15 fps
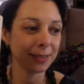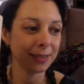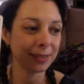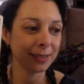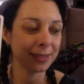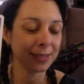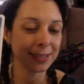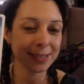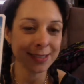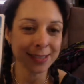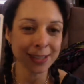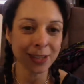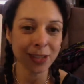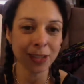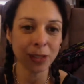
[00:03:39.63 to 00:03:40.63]

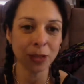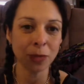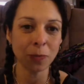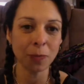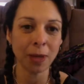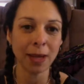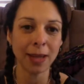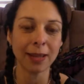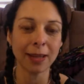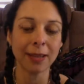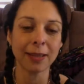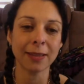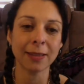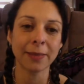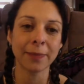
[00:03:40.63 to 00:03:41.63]
decision you make,
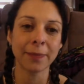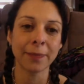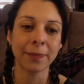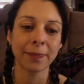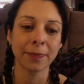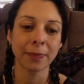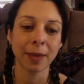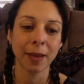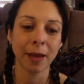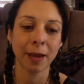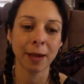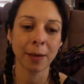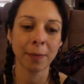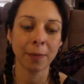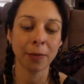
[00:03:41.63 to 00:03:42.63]

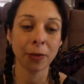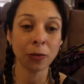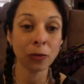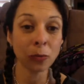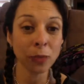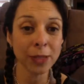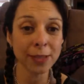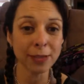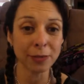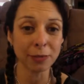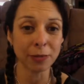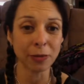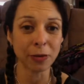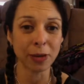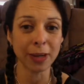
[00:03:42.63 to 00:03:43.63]
there's a reason
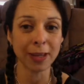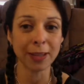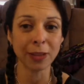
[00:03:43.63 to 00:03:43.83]
for it.